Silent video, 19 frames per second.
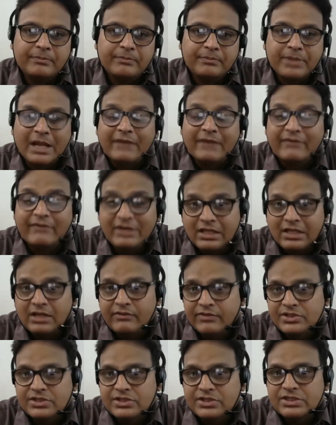private
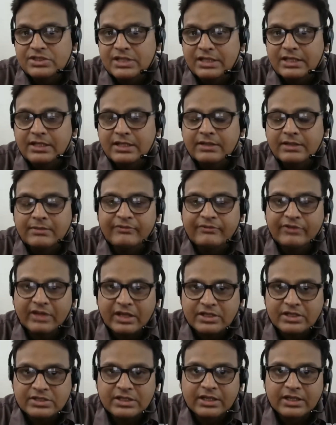television channel
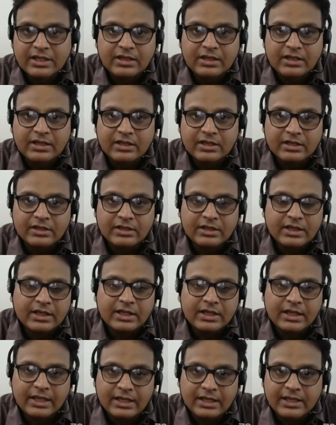flourishing in
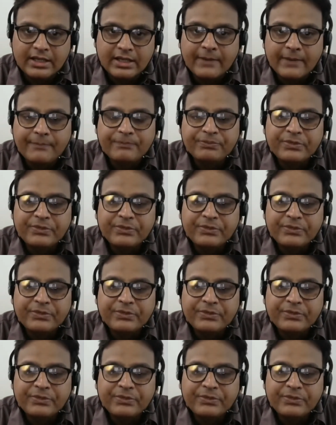India.